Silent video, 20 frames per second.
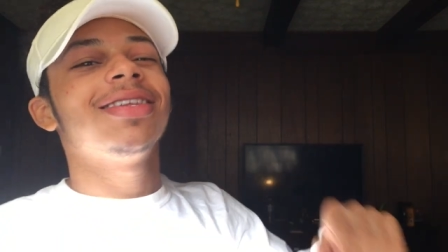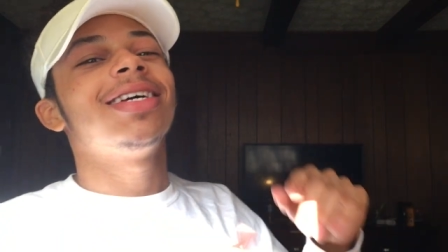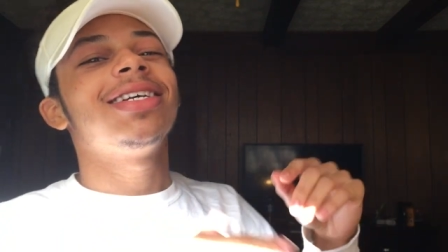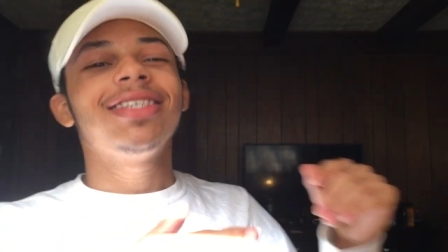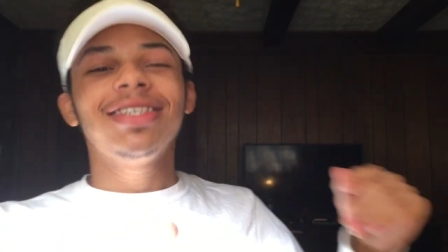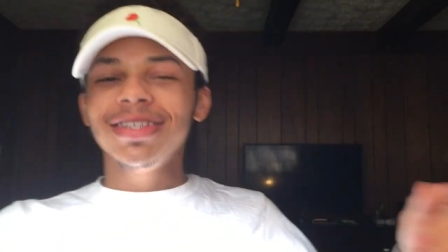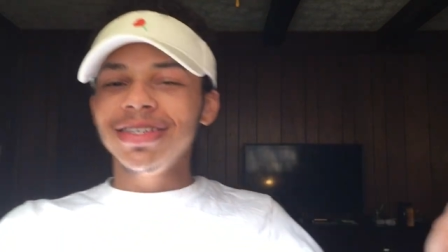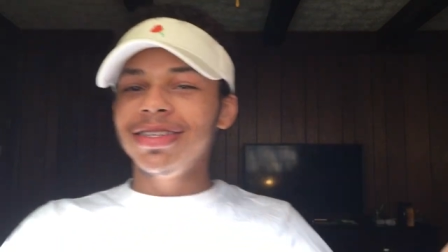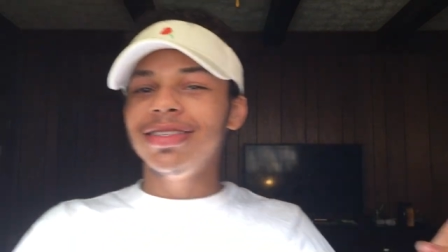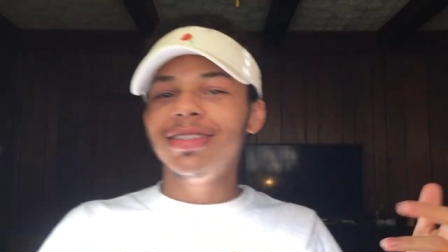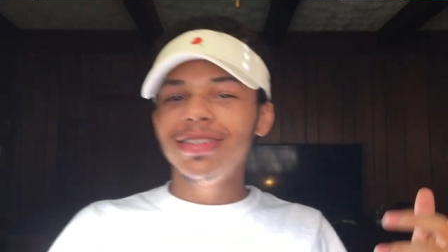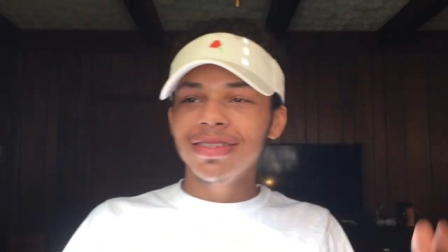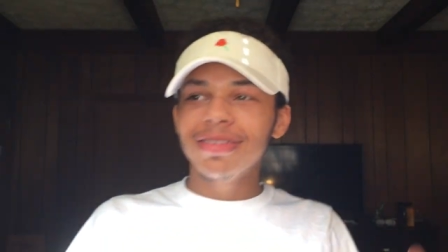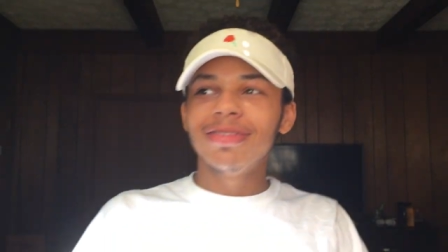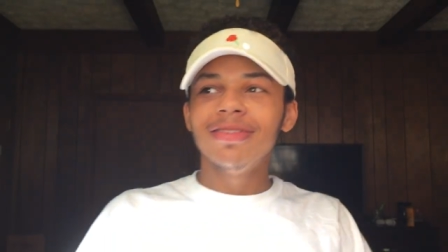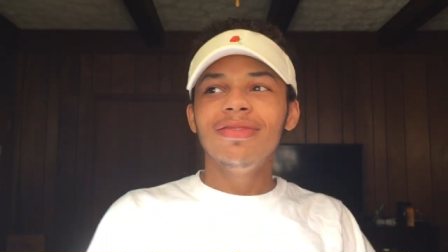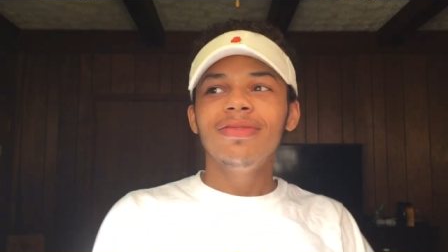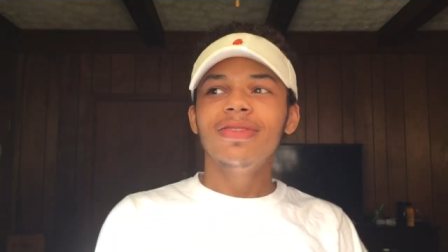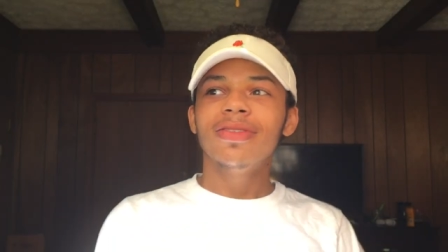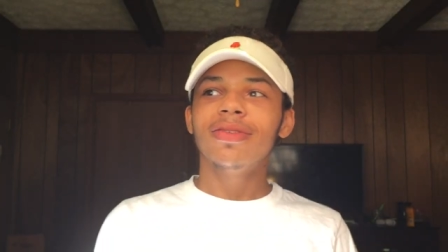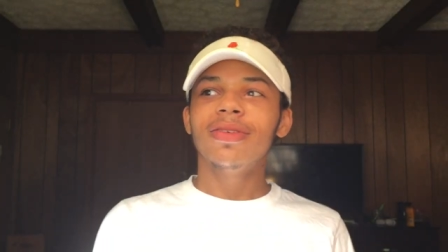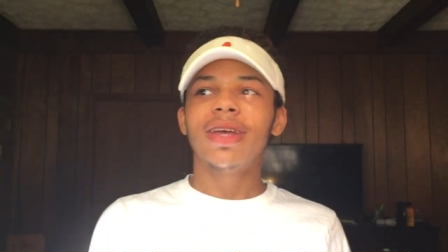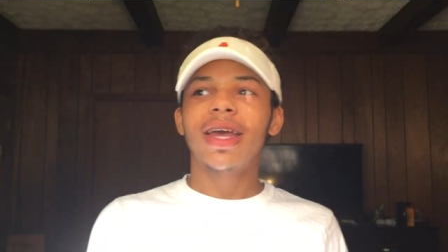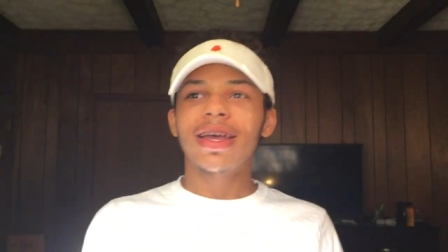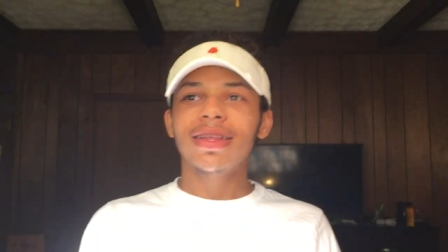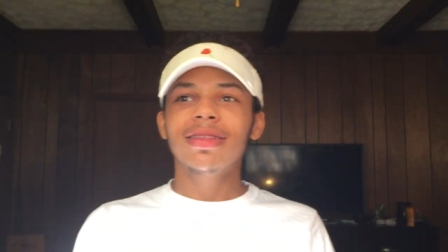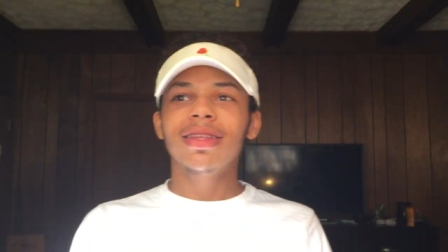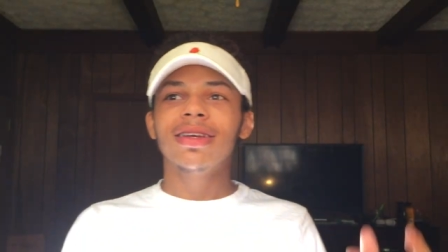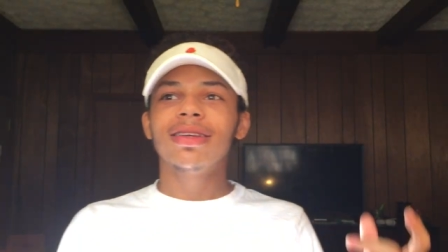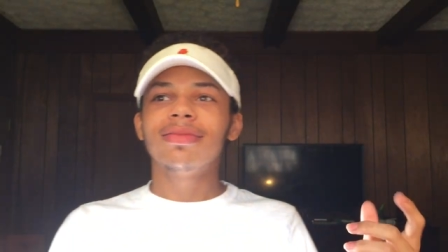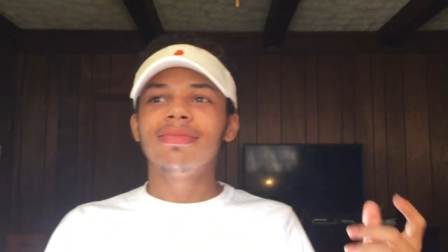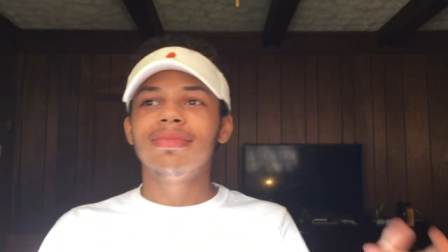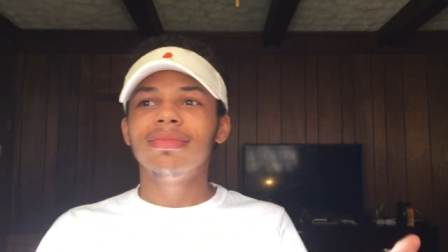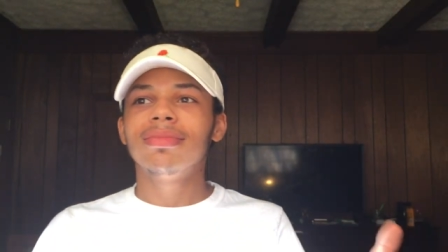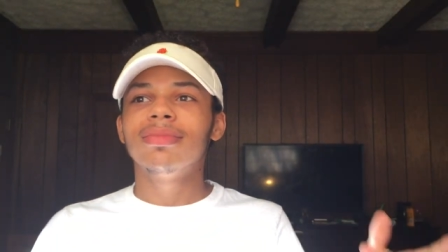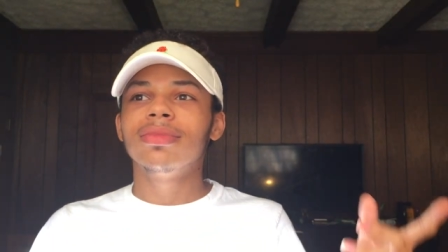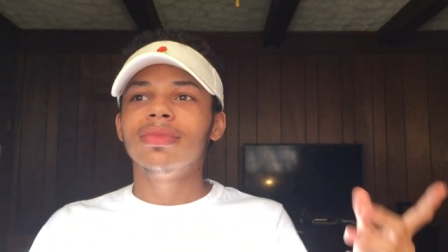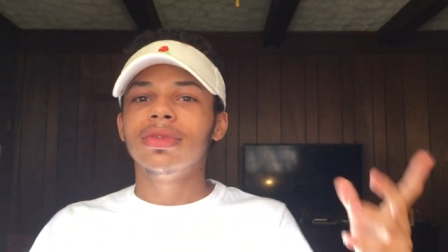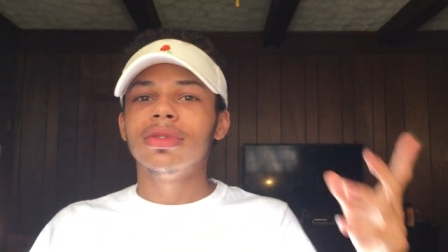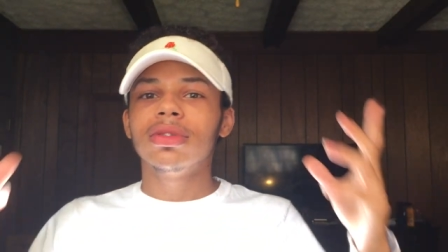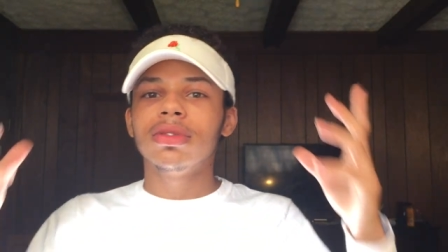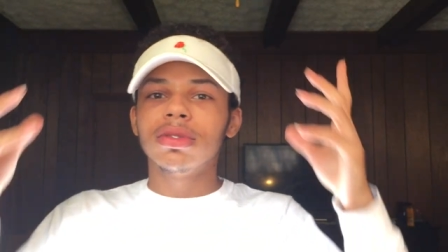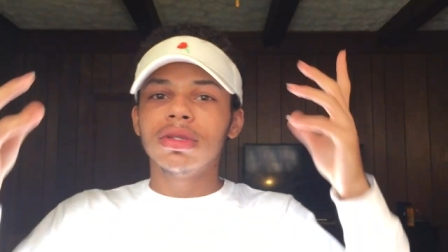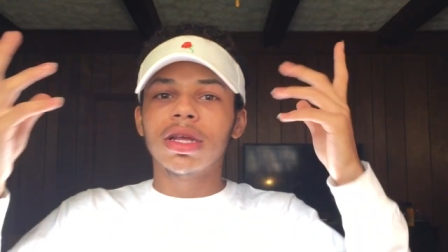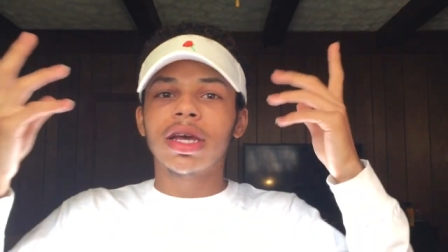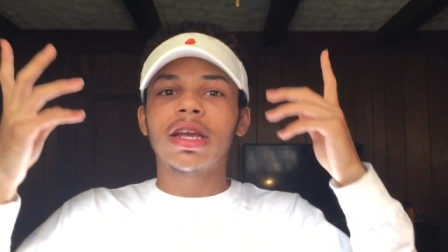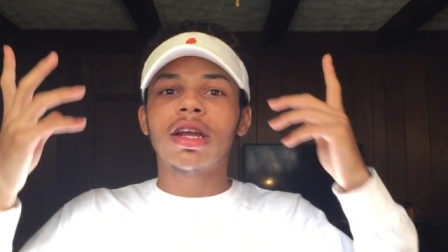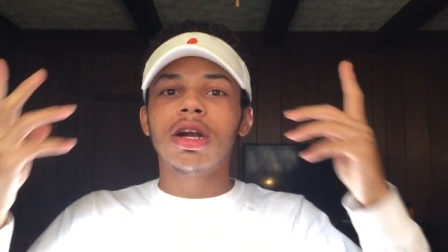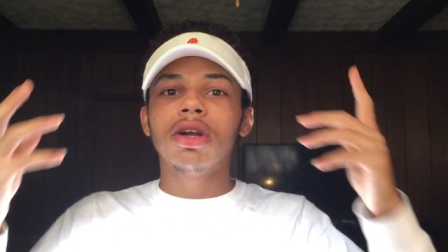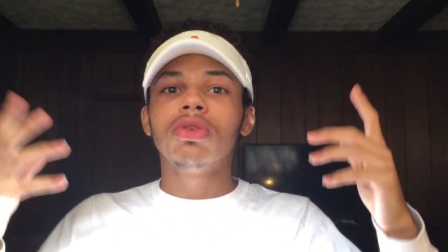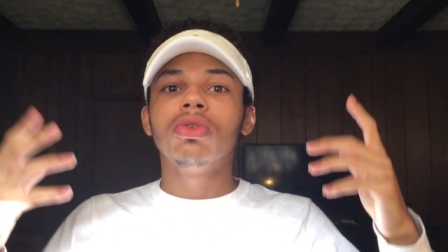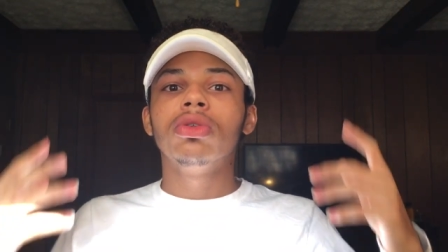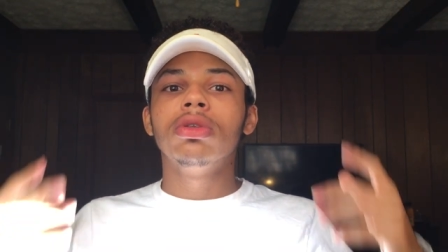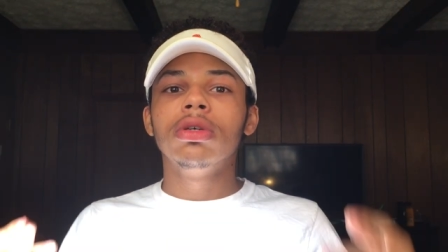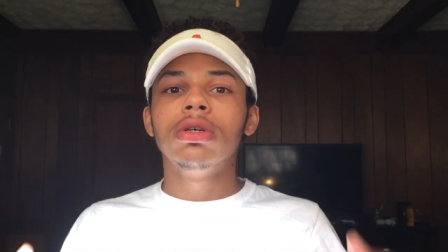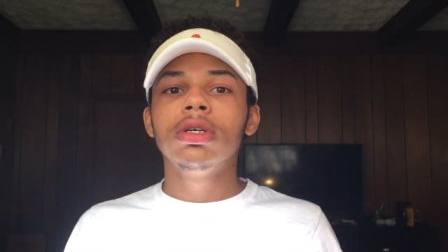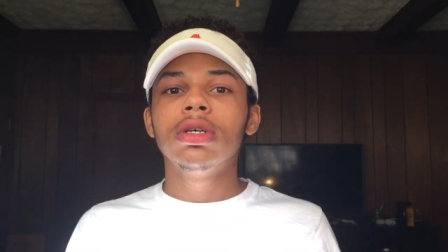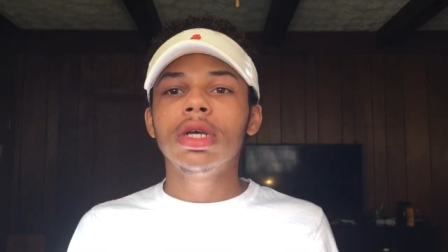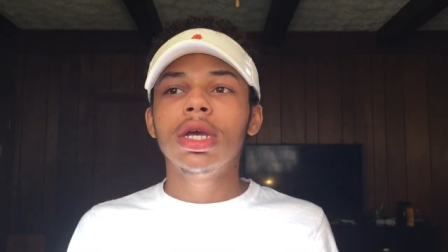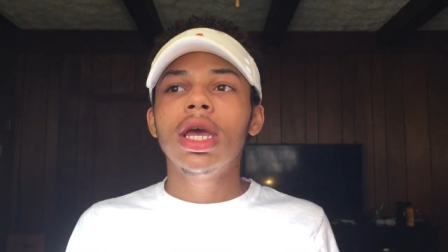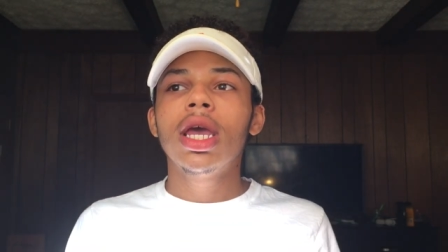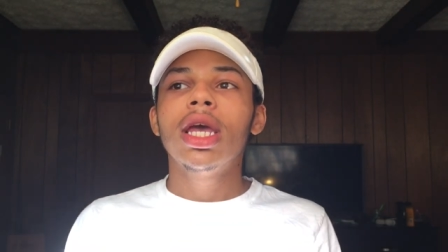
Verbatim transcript: Like, she just, you know, had that, like, her look